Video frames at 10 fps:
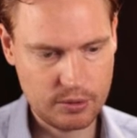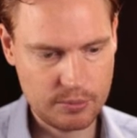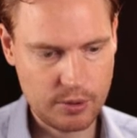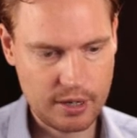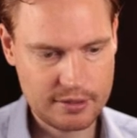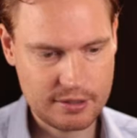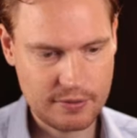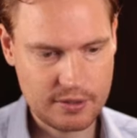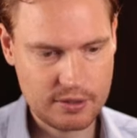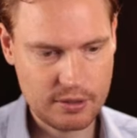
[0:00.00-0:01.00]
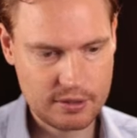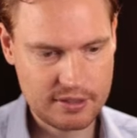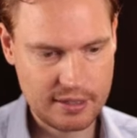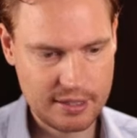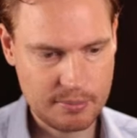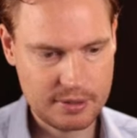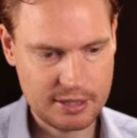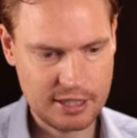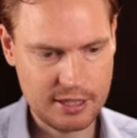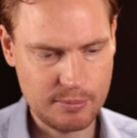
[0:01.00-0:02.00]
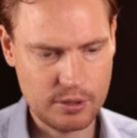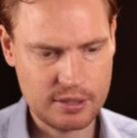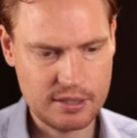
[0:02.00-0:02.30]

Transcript: the prices of the stocks at that particular point